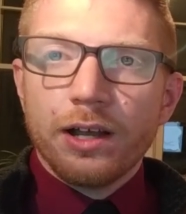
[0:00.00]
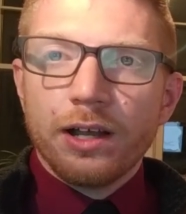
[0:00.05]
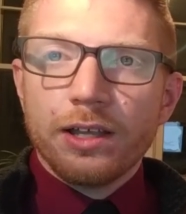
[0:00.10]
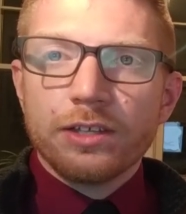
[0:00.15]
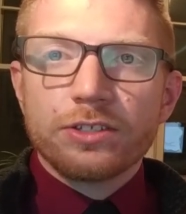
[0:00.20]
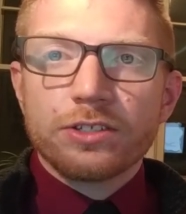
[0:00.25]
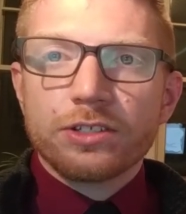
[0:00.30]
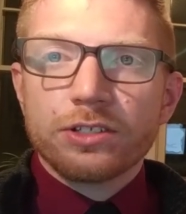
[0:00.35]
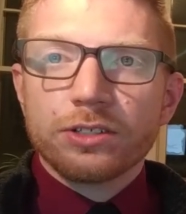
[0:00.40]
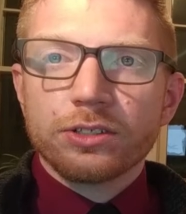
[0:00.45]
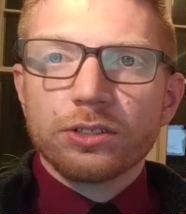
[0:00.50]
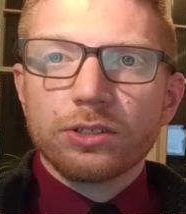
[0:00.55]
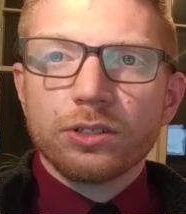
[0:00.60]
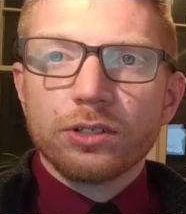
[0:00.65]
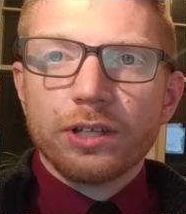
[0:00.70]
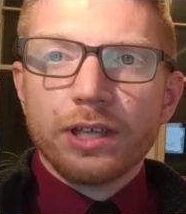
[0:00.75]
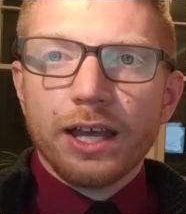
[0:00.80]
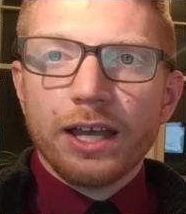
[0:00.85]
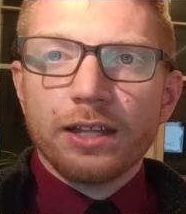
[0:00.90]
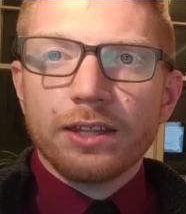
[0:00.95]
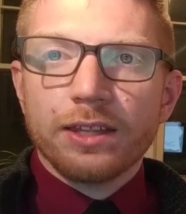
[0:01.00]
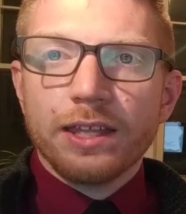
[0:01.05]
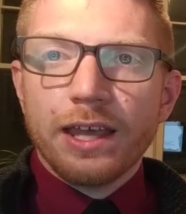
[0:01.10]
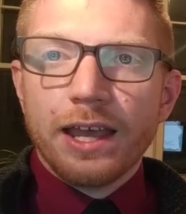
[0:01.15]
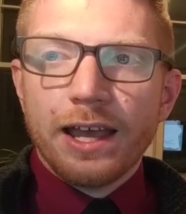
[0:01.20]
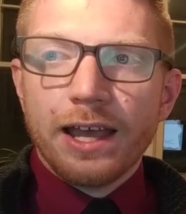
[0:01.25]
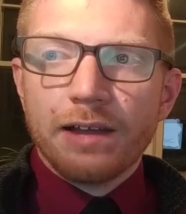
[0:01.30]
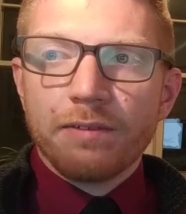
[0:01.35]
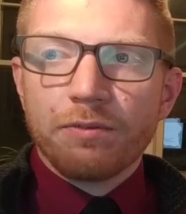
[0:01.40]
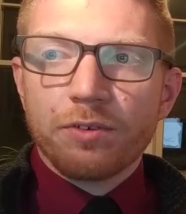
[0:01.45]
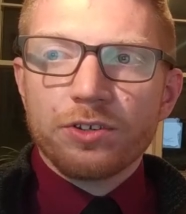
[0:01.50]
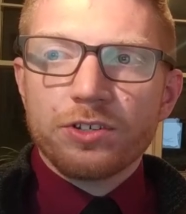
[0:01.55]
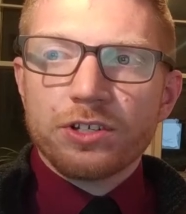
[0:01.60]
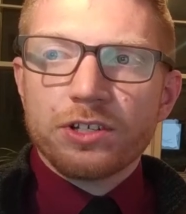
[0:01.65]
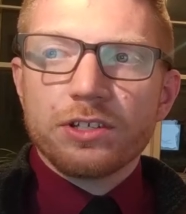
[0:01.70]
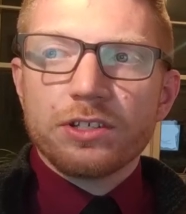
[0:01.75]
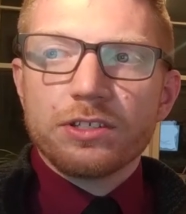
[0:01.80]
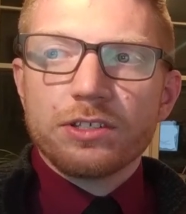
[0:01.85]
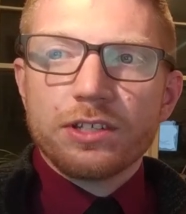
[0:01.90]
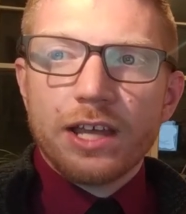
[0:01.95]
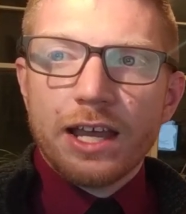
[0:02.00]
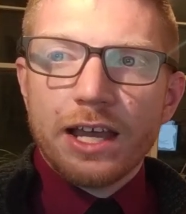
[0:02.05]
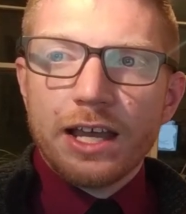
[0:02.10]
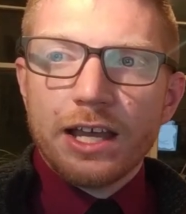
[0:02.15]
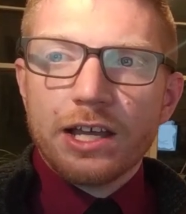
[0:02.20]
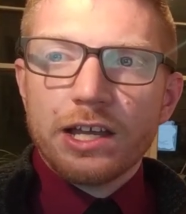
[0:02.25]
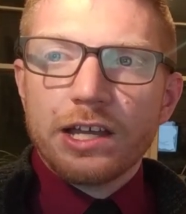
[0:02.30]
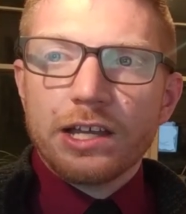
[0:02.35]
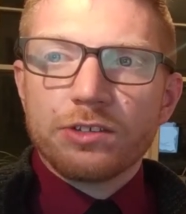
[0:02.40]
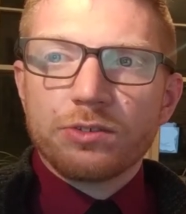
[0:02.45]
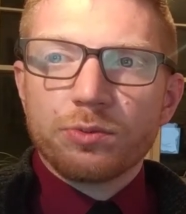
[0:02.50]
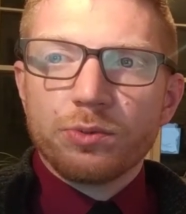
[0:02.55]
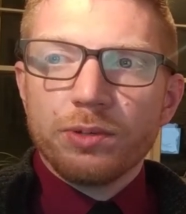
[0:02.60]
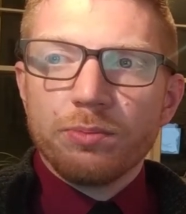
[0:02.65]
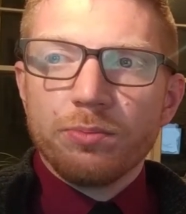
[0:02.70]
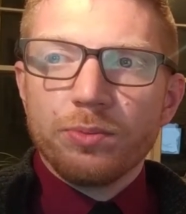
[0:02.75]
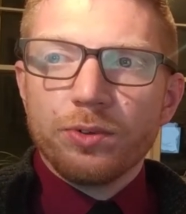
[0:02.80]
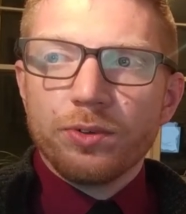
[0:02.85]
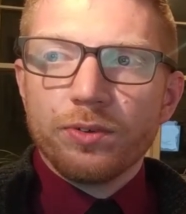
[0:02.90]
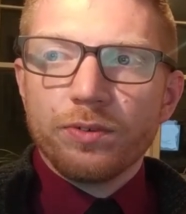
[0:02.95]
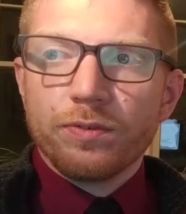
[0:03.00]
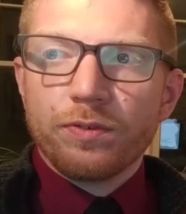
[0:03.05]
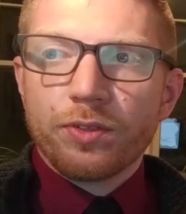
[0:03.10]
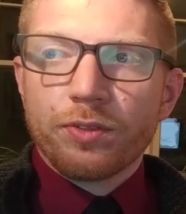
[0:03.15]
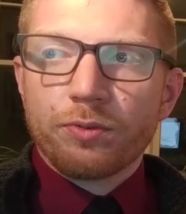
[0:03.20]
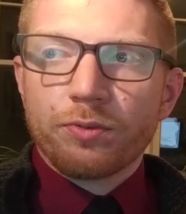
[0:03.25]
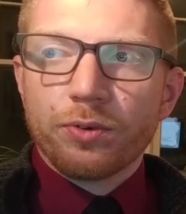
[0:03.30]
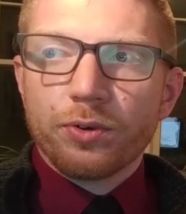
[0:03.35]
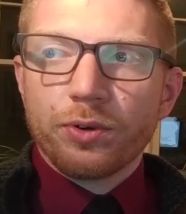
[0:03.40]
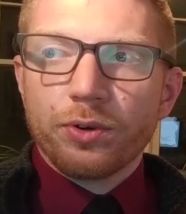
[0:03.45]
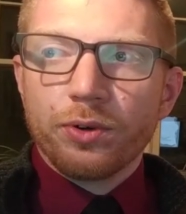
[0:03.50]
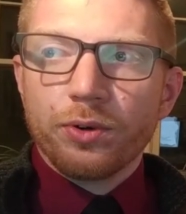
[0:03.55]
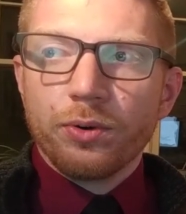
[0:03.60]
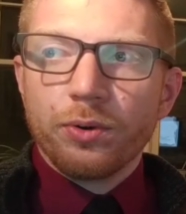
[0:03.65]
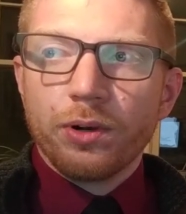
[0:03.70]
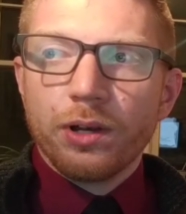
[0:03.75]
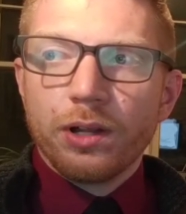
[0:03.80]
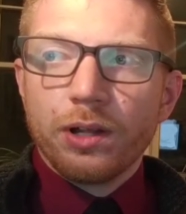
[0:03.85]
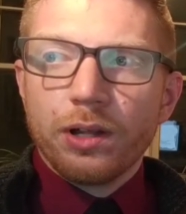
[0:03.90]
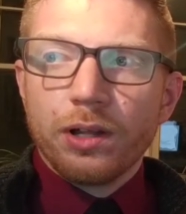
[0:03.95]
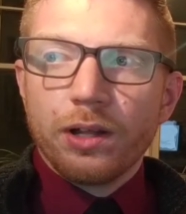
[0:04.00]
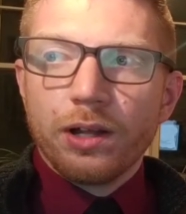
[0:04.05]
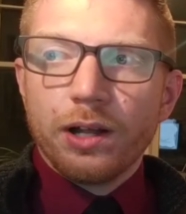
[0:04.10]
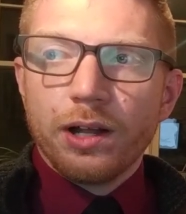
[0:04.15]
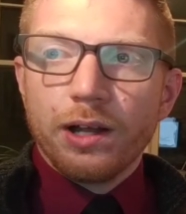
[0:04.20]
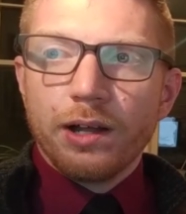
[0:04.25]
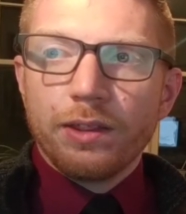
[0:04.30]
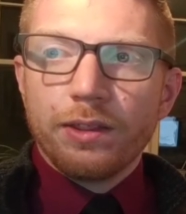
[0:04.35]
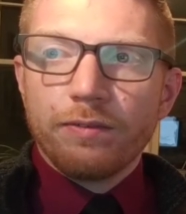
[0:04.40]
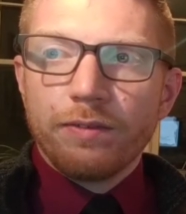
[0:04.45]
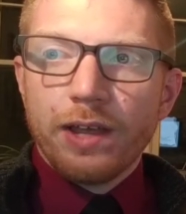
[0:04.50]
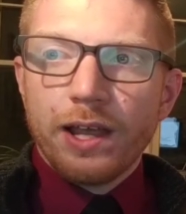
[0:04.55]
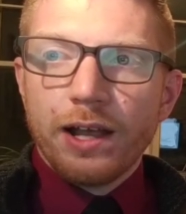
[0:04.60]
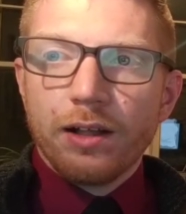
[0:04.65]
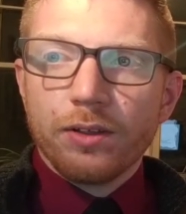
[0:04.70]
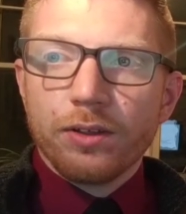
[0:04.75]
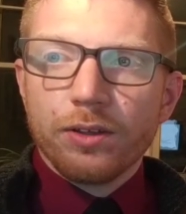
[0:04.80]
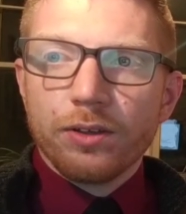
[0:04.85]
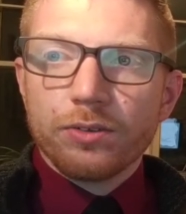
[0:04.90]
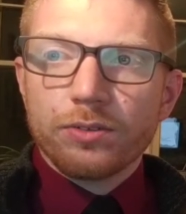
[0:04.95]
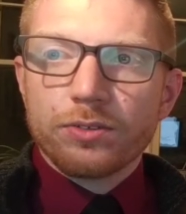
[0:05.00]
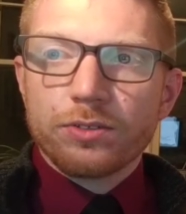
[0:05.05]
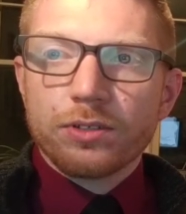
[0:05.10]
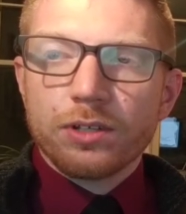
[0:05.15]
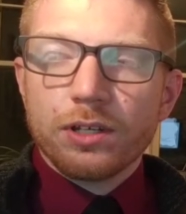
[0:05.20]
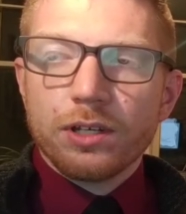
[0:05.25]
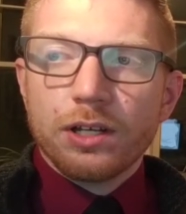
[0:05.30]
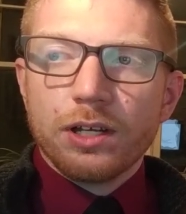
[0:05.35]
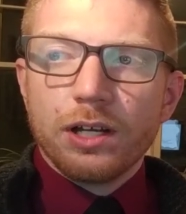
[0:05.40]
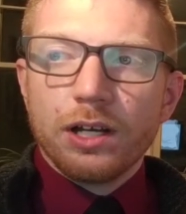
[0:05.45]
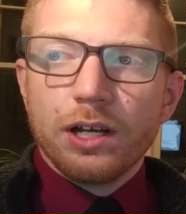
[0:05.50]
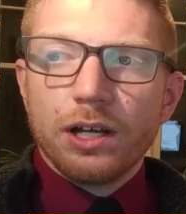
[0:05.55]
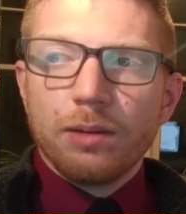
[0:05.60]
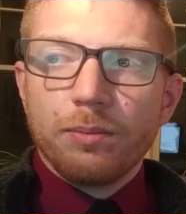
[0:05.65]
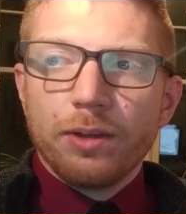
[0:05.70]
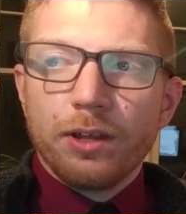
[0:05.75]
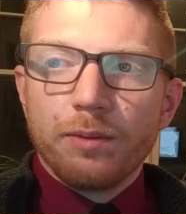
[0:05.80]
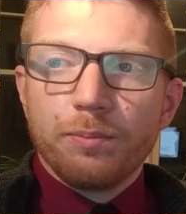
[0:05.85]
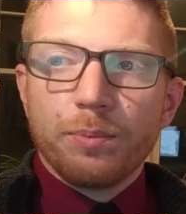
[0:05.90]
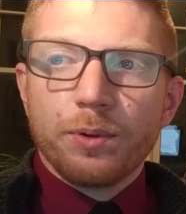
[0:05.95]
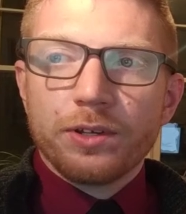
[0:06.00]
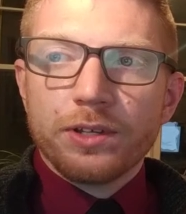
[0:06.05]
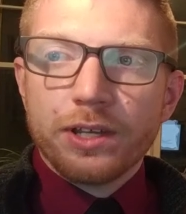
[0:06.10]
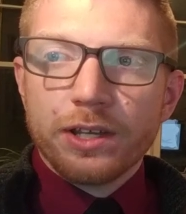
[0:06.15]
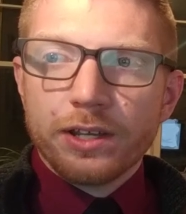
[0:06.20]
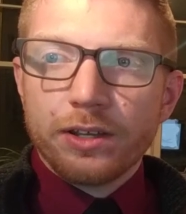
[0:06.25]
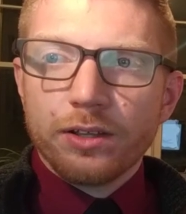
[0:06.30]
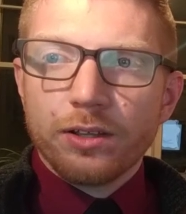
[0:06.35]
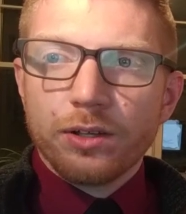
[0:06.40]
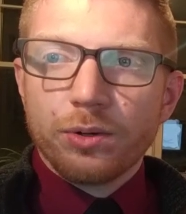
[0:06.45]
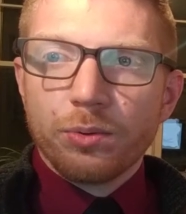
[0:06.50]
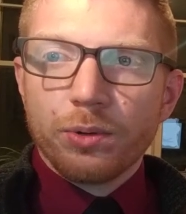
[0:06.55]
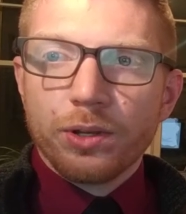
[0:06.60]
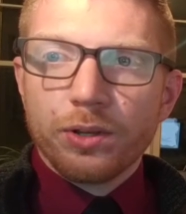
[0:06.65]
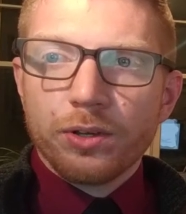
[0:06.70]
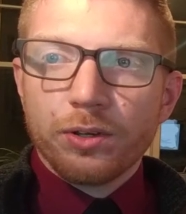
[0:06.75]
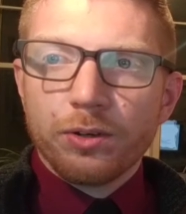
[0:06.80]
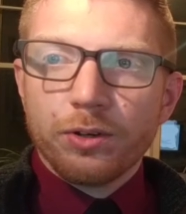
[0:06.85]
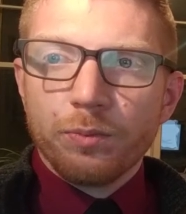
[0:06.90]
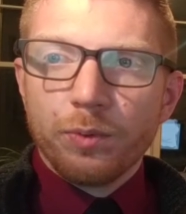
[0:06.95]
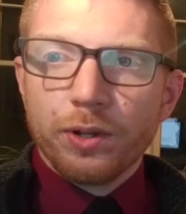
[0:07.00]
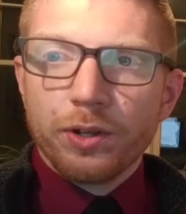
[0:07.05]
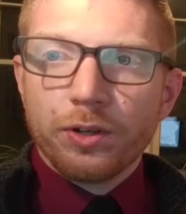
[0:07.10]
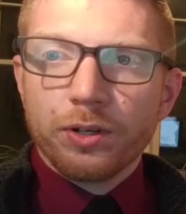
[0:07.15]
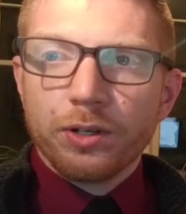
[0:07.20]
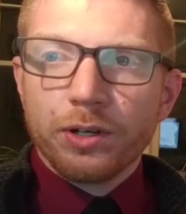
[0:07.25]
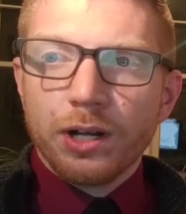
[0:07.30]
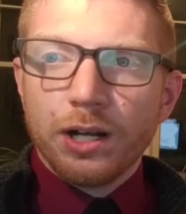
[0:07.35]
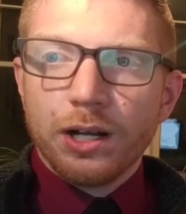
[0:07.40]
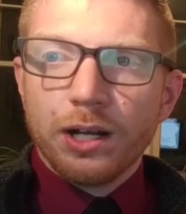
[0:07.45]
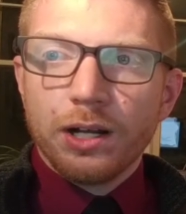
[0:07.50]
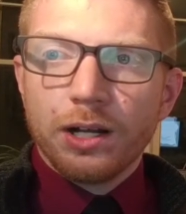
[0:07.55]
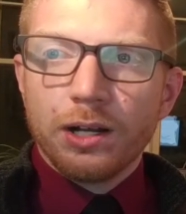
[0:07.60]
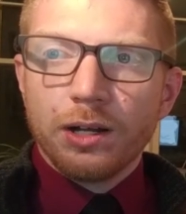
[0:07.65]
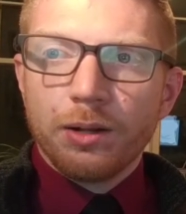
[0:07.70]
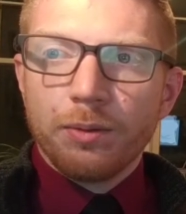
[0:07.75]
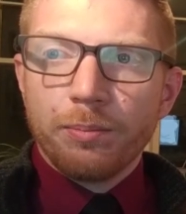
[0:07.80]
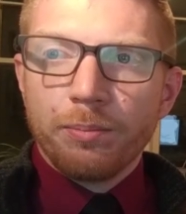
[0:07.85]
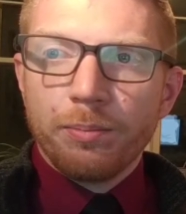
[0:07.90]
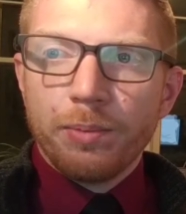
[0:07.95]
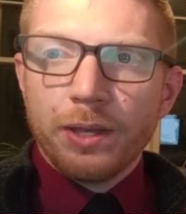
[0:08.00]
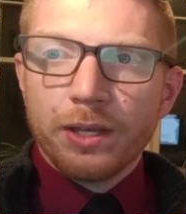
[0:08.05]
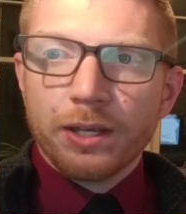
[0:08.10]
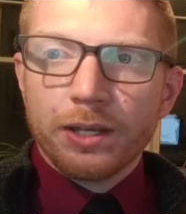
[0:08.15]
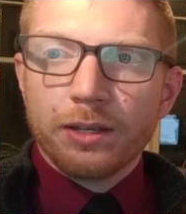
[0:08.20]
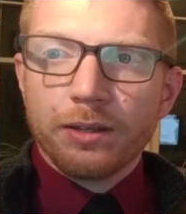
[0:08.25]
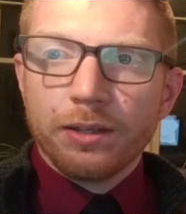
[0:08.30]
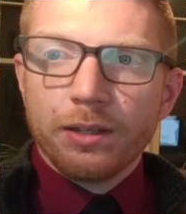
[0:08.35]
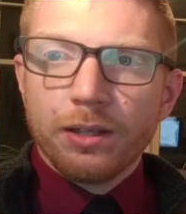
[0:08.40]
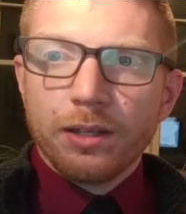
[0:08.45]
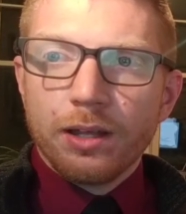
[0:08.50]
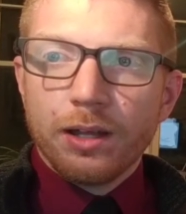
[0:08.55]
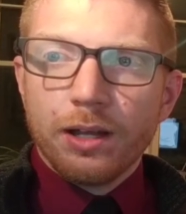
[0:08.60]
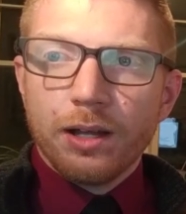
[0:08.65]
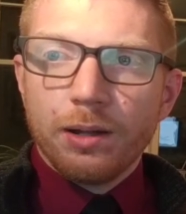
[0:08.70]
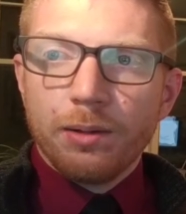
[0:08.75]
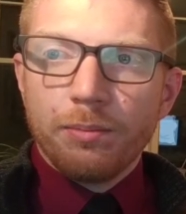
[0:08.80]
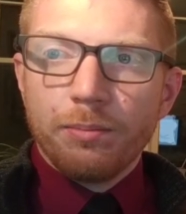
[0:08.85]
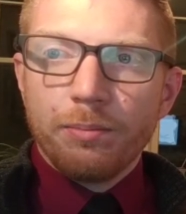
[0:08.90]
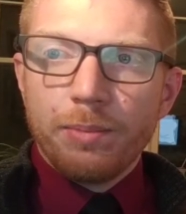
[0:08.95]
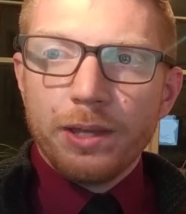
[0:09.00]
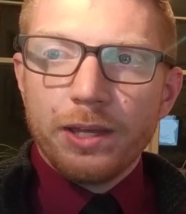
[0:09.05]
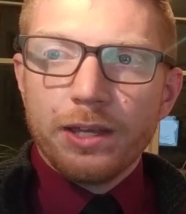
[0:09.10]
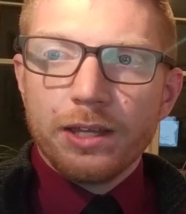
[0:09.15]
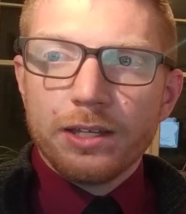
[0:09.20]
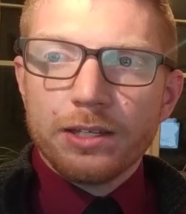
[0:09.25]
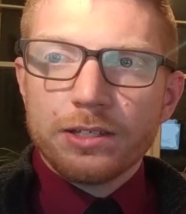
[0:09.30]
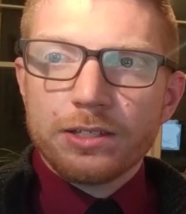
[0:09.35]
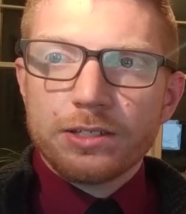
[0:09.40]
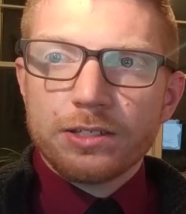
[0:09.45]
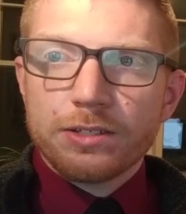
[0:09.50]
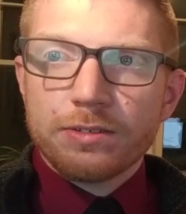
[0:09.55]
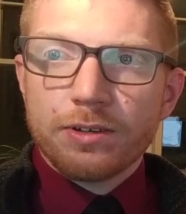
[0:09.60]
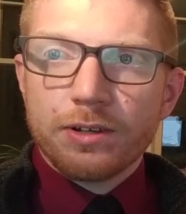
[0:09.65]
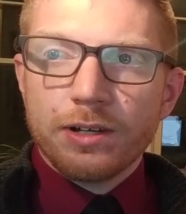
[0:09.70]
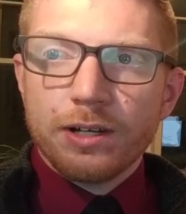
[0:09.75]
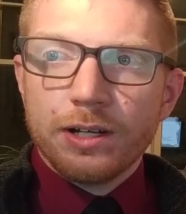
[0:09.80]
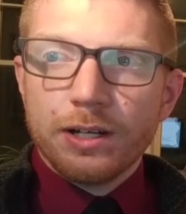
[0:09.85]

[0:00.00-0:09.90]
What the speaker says: is to look at the averages as we move through the values. And in particular, we could pick bins.